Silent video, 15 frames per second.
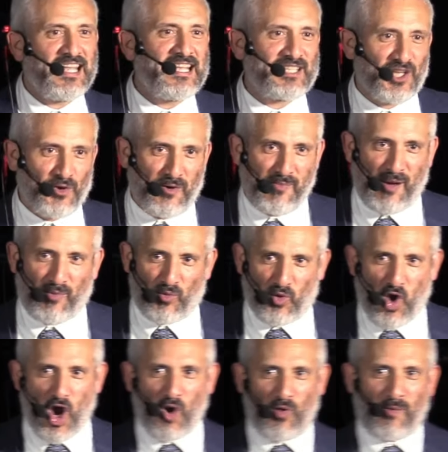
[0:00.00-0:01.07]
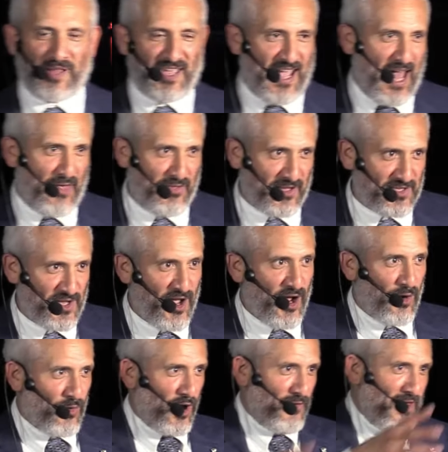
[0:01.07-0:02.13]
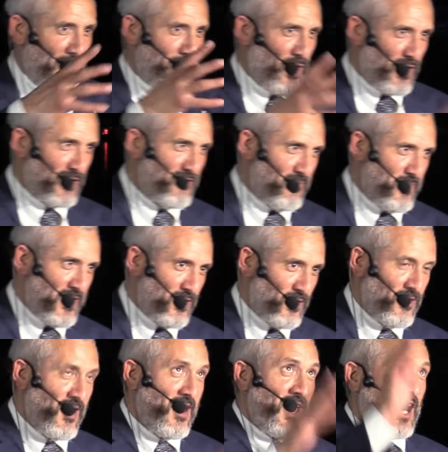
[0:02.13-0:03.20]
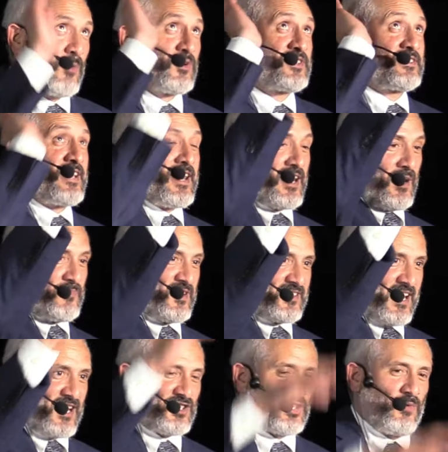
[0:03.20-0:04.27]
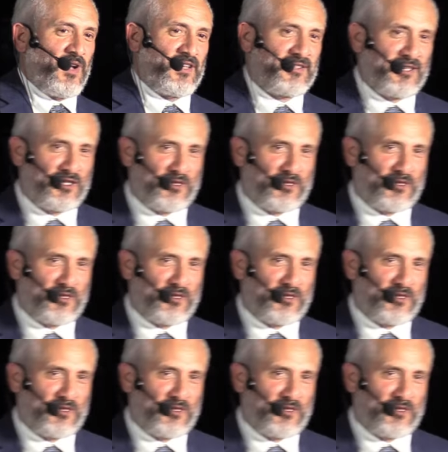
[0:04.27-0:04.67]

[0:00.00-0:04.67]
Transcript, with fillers: Easy to remember. We're all Roman Catholics. We're on that bark of Peter, and we're sending up this SOS,